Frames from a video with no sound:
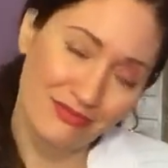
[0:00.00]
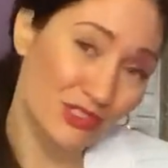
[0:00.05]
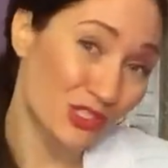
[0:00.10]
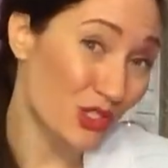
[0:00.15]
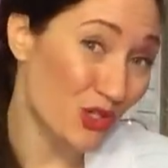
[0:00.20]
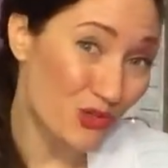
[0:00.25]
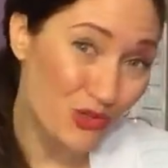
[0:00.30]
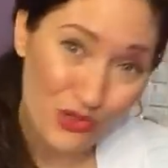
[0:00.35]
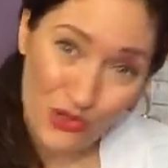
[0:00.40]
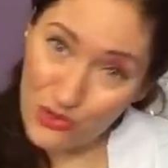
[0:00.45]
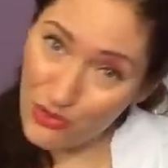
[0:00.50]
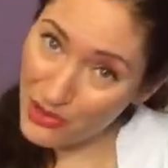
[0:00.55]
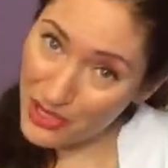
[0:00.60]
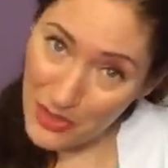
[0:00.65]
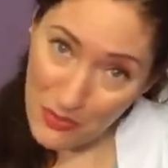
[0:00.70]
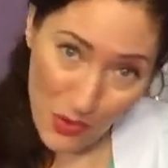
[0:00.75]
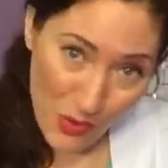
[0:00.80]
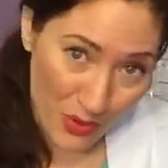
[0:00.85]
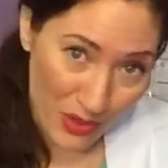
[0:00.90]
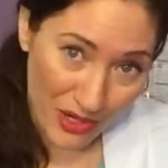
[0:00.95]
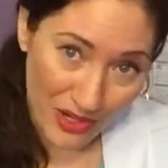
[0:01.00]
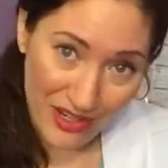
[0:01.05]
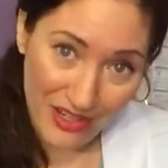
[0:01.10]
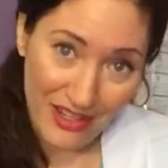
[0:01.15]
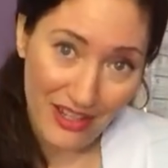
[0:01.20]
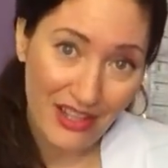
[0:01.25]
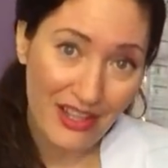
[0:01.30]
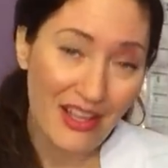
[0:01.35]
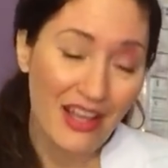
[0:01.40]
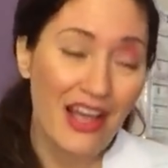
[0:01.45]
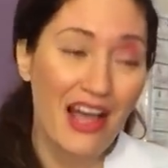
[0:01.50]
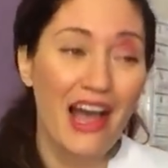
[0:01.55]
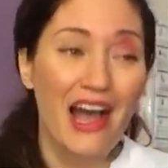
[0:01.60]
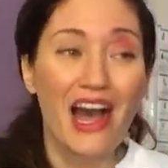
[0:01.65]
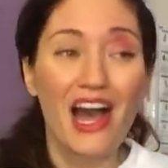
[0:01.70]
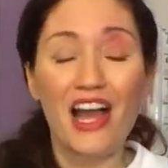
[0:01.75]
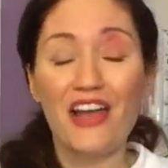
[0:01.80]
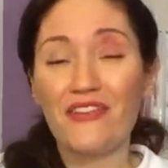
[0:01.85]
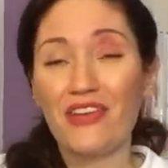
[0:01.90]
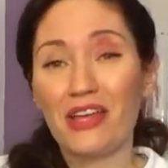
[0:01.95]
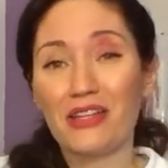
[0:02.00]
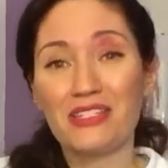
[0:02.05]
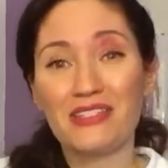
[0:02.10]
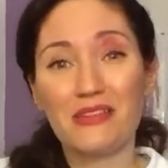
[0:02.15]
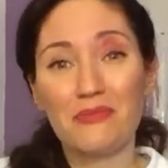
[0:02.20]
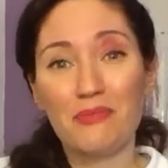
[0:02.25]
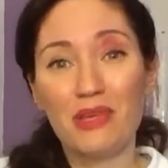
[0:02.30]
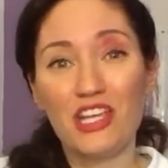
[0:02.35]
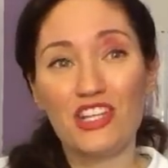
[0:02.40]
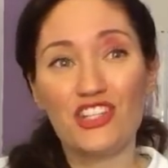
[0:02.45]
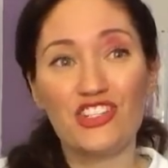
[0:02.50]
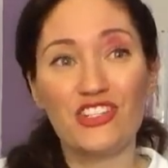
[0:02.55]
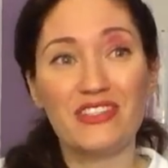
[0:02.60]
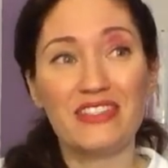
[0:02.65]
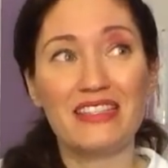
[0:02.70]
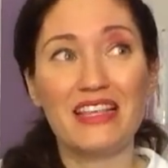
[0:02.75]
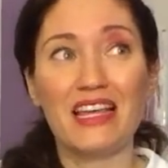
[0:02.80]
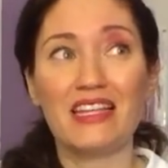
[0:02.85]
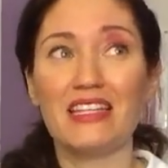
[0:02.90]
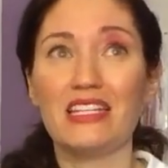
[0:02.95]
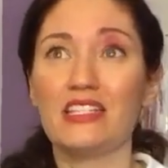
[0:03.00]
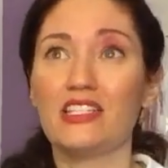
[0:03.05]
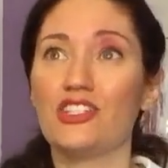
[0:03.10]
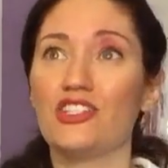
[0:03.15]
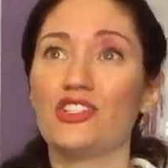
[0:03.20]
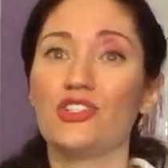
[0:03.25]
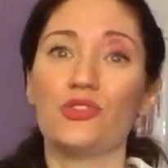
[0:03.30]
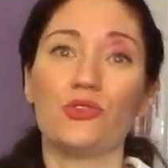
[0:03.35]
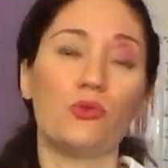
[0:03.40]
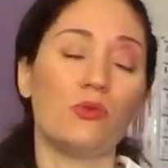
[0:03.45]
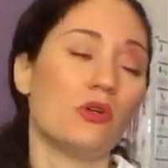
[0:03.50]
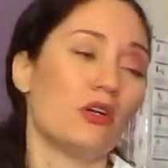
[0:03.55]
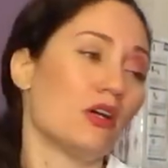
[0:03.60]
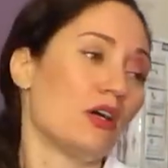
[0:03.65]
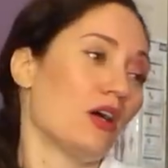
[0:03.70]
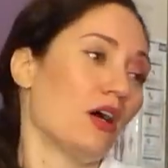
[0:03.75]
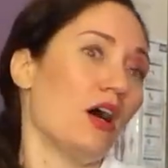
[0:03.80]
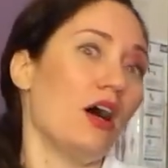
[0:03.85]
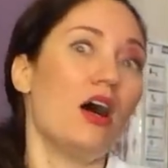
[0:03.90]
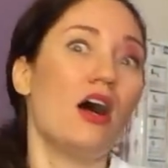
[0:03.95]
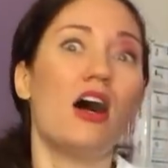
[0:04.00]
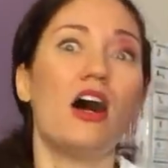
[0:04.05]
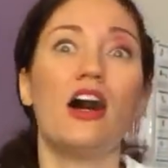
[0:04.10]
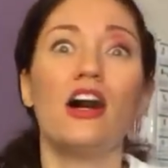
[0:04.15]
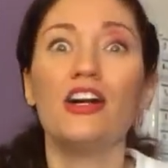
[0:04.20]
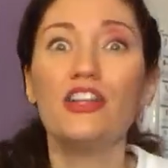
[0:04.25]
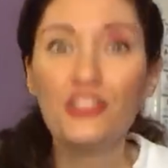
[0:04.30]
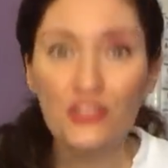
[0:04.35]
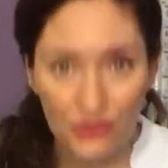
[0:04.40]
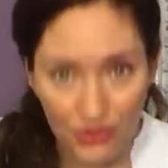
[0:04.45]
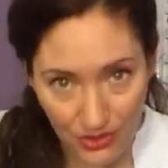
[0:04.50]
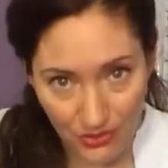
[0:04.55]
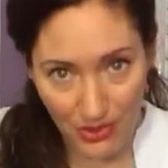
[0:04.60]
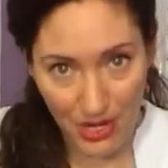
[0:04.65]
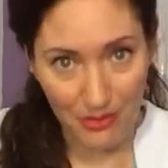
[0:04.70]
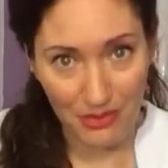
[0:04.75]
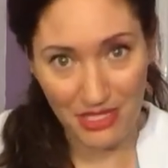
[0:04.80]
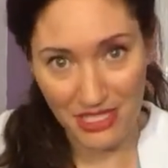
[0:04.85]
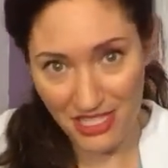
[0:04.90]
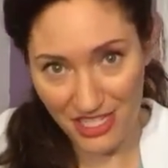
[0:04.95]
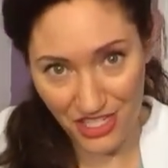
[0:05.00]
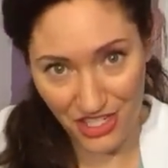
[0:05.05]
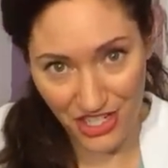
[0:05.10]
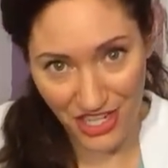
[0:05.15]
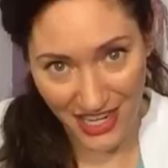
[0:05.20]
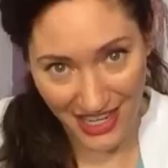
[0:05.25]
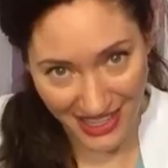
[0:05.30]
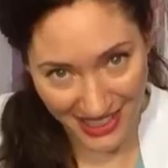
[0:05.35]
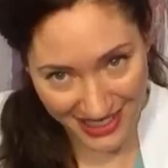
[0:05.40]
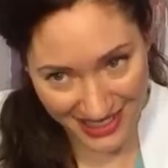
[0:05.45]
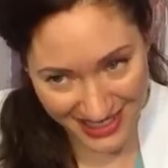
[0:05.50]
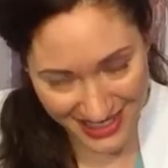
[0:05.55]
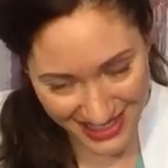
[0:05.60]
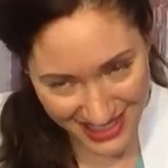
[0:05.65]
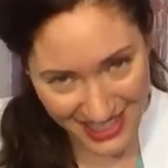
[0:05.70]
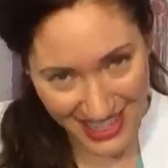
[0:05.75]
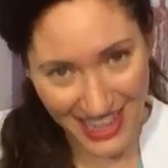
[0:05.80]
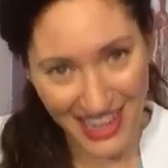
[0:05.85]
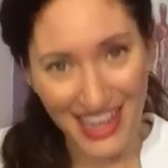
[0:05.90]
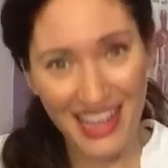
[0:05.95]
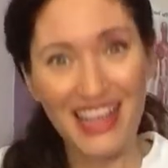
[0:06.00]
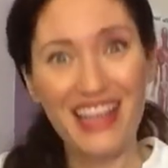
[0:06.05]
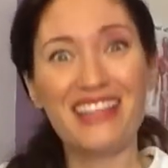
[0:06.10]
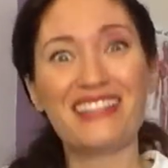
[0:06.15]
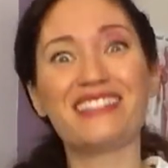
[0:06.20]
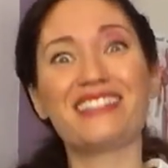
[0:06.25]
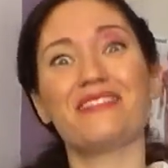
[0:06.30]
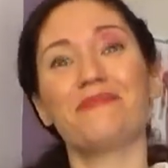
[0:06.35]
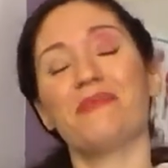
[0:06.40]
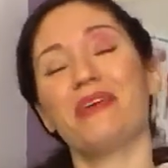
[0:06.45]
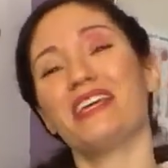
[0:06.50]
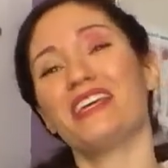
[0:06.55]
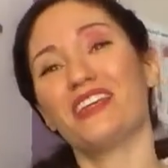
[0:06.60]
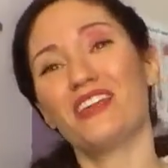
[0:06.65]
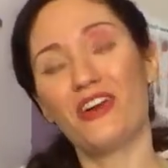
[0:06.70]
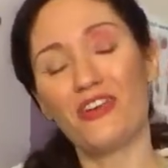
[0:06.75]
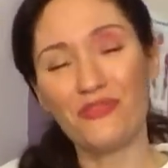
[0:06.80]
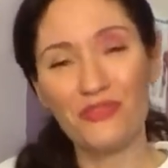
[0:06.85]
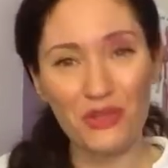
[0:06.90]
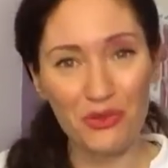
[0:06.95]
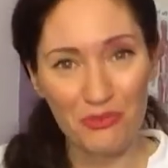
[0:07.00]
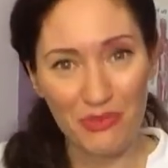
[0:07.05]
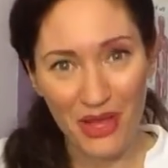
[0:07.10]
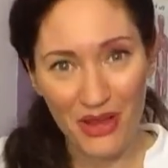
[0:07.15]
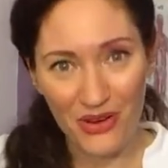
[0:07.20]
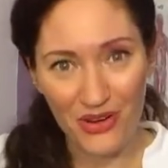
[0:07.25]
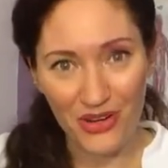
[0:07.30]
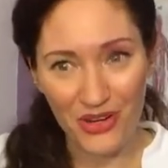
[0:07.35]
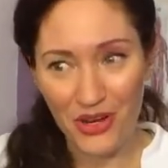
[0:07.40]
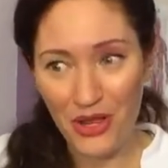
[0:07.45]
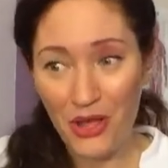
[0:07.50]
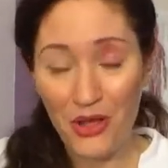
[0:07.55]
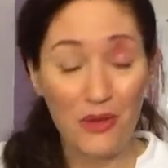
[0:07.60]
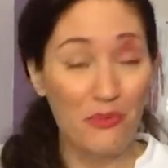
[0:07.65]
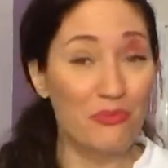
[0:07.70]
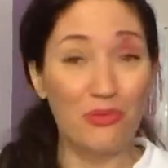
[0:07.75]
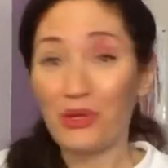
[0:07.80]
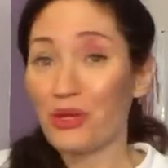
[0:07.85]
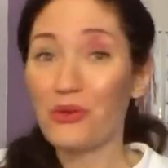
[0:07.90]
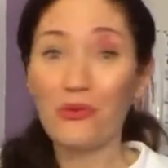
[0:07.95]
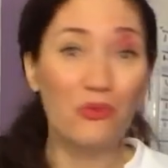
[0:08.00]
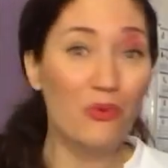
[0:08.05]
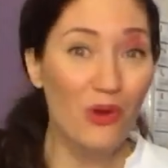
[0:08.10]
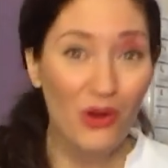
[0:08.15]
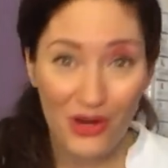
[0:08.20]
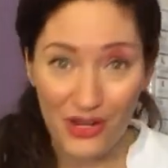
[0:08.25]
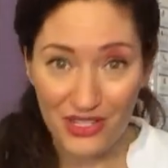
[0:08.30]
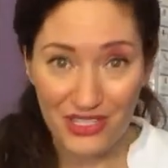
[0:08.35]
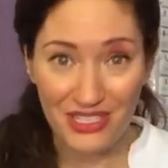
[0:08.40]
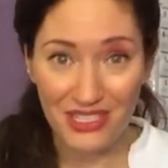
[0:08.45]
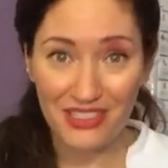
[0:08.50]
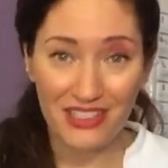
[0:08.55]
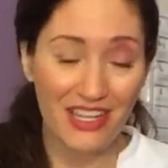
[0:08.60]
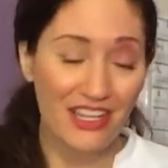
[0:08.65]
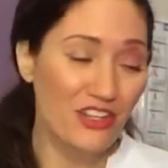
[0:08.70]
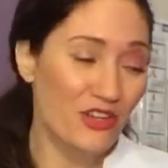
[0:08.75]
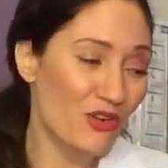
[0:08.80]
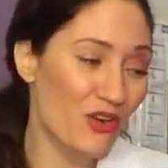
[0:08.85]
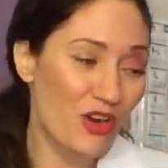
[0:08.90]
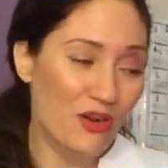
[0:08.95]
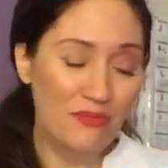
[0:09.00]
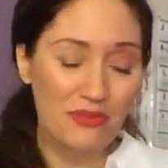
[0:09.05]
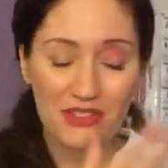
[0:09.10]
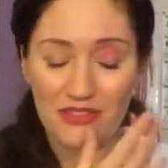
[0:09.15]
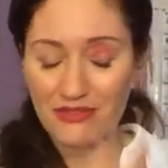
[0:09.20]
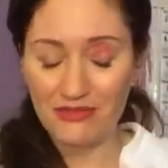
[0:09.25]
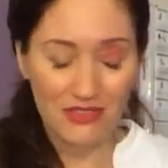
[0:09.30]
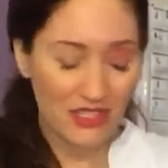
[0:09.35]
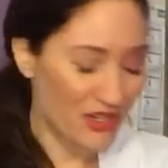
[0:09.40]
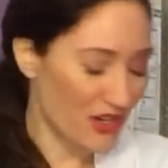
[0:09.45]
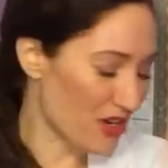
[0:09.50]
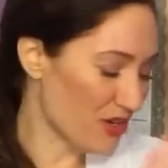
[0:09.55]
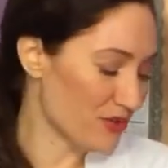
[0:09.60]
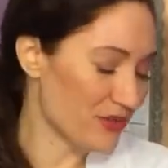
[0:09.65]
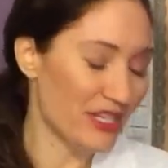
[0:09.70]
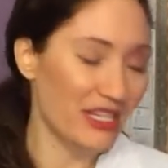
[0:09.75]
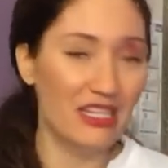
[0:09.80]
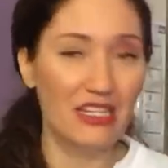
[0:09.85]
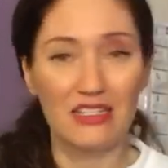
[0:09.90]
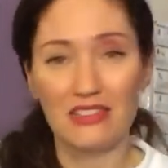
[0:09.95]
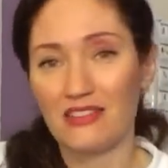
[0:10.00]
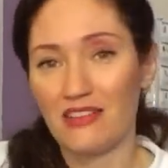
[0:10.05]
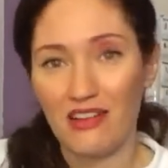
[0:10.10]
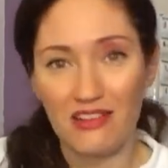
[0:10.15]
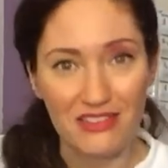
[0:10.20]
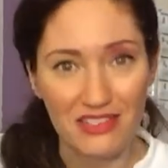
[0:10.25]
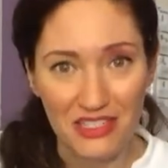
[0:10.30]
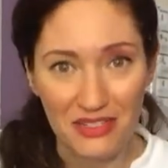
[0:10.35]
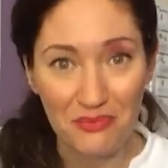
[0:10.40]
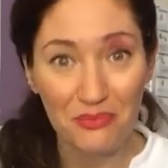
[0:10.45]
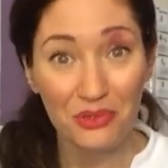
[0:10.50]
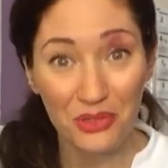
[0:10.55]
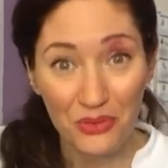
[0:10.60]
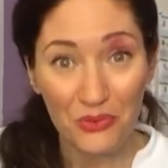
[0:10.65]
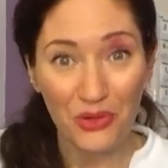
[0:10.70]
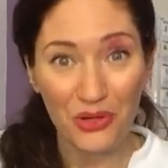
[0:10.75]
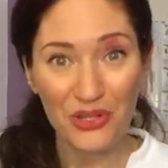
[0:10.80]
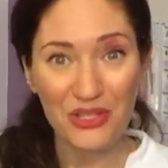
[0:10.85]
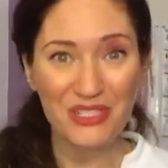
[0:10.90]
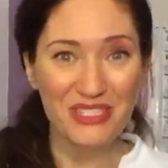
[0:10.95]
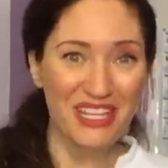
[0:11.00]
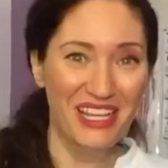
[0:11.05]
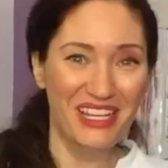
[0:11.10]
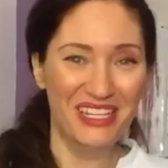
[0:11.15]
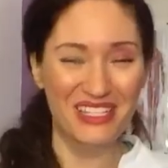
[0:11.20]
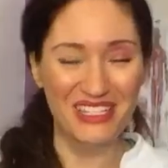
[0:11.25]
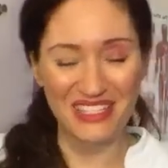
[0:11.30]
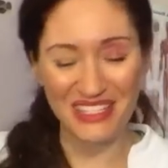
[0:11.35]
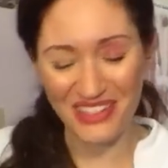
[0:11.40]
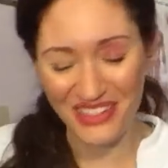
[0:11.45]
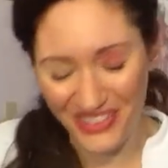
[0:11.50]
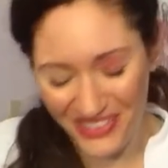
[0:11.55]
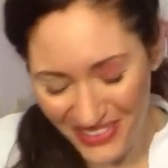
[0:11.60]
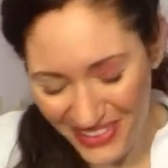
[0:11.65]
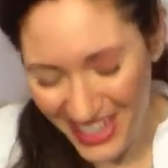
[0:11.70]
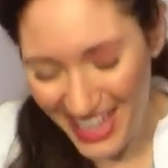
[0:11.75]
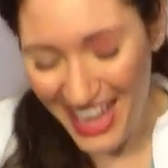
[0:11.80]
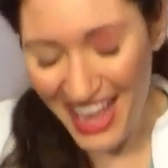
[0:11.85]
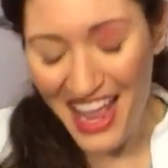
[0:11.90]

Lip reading: go do 20 more. I've had some patients that need to do 100 repetitions to make it all feel better, but it worked, and your arms, they get exhausted, but it works. So